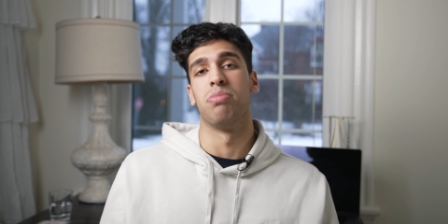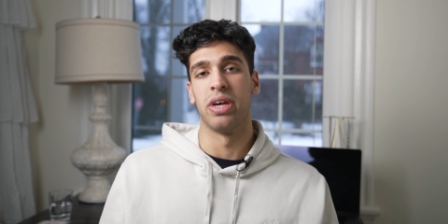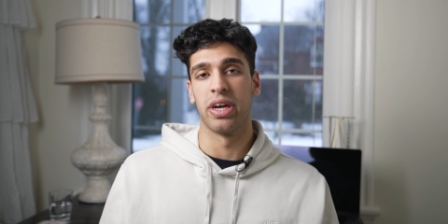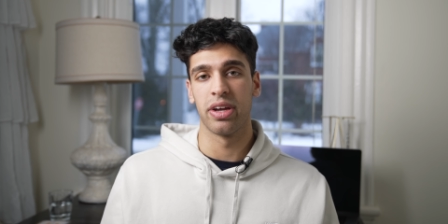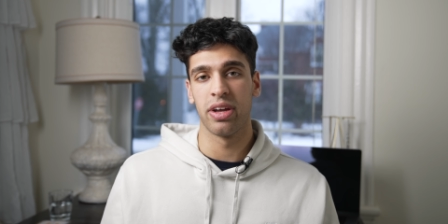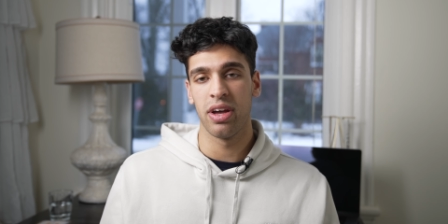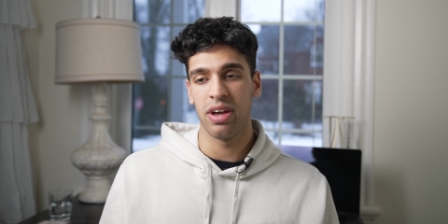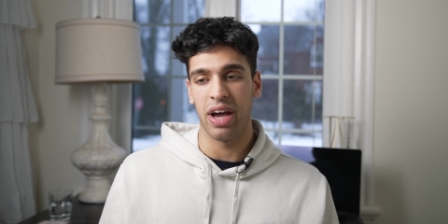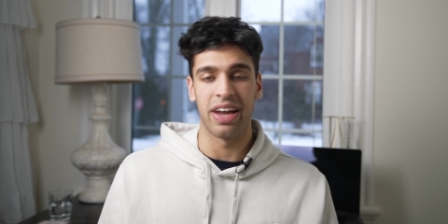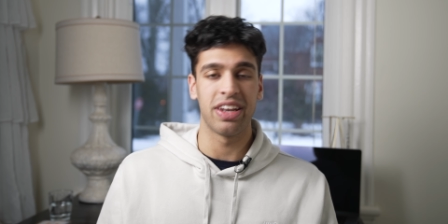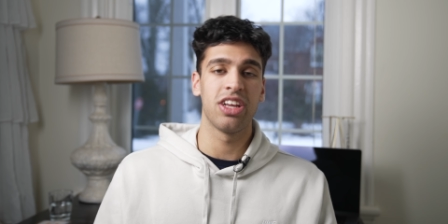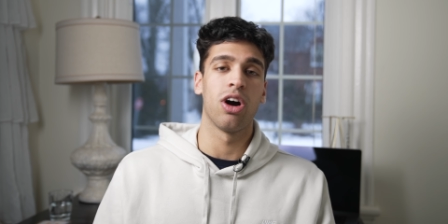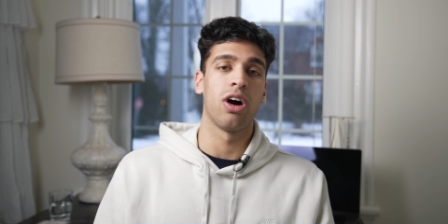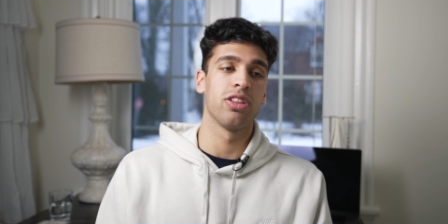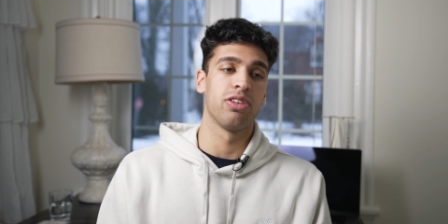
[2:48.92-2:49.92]
big. I
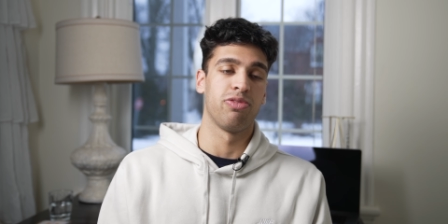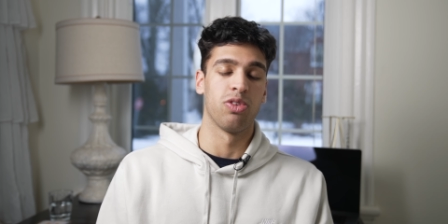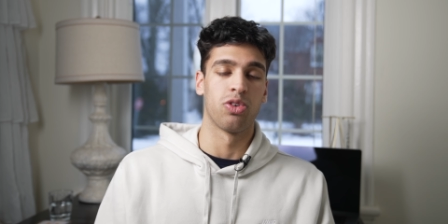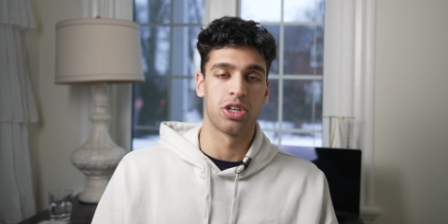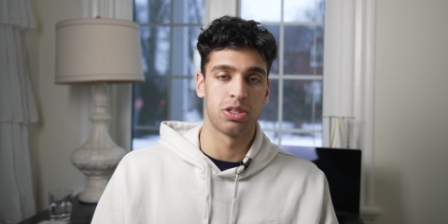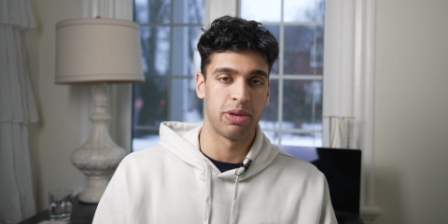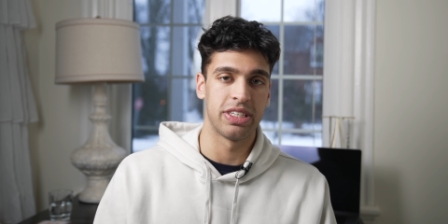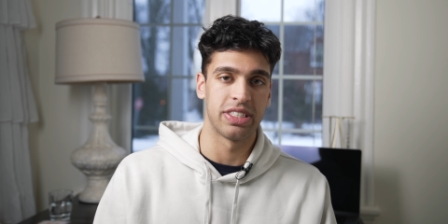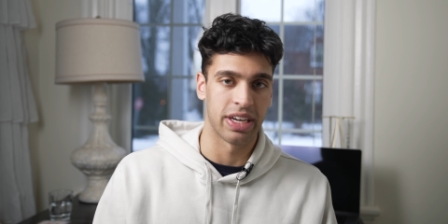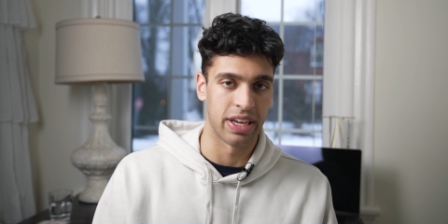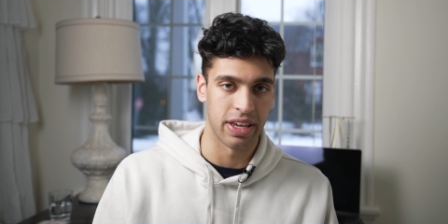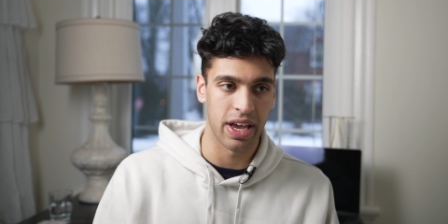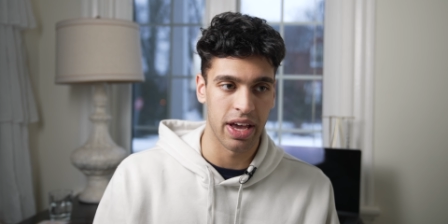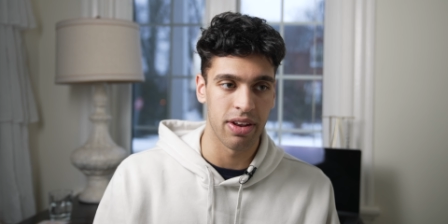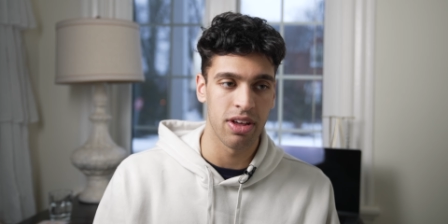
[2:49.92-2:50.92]
need all the floor space I can
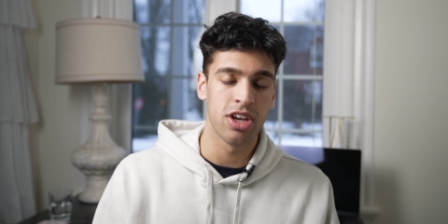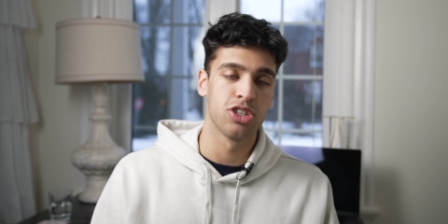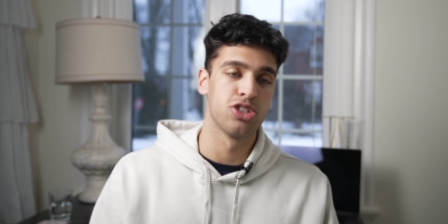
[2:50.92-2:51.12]
get.